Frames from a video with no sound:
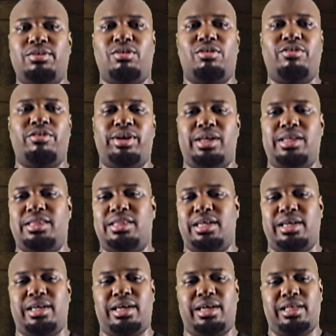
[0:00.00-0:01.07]
already
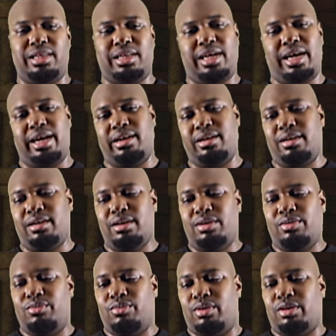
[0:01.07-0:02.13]
thinking that,
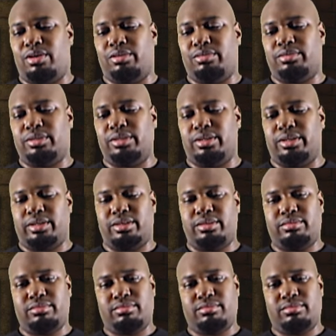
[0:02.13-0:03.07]
well, look,